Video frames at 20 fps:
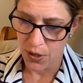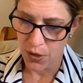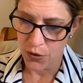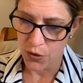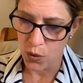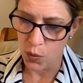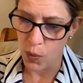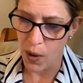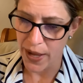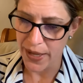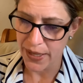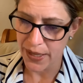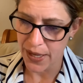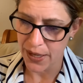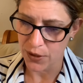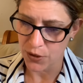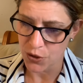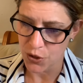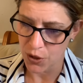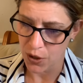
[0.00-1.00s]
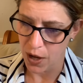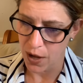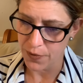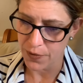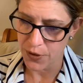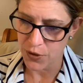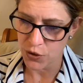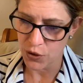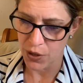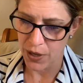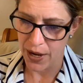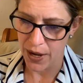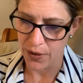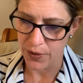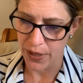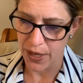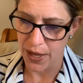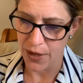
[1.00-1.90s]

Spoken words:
The White King took off his crown